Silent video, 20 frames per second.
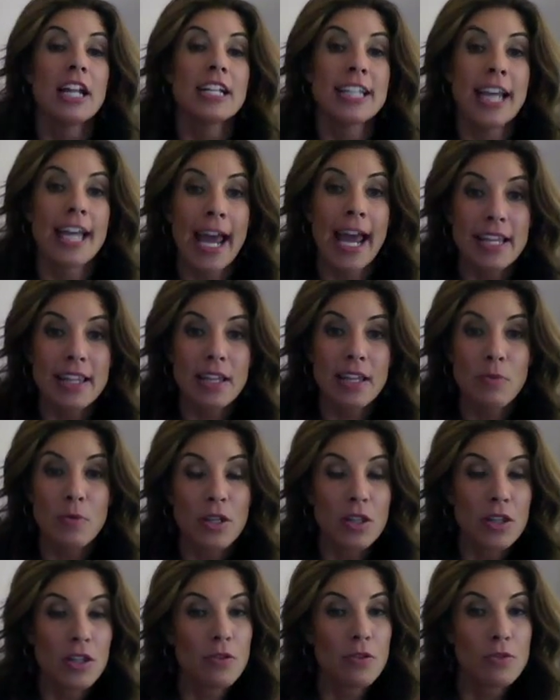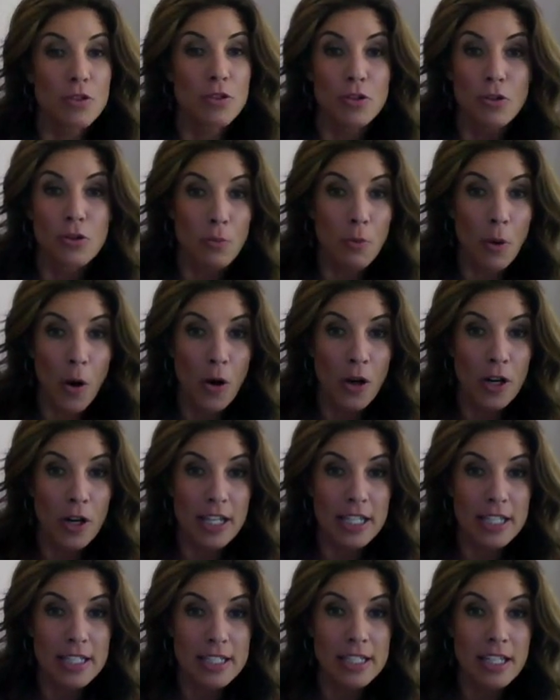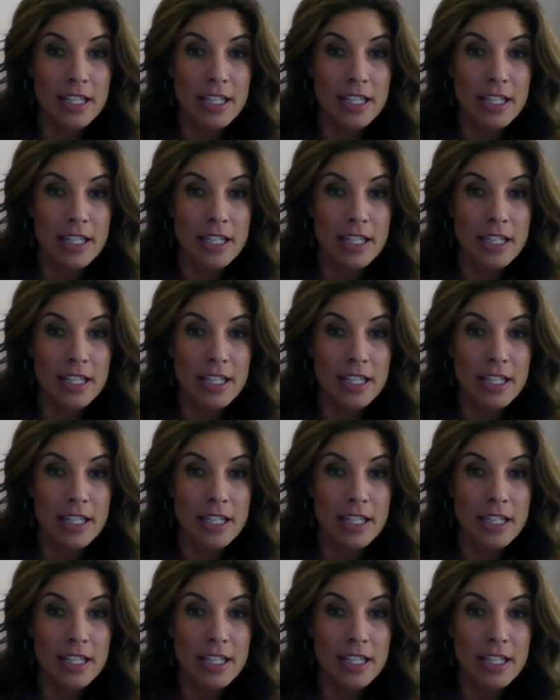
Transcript: Take them with you to your parties.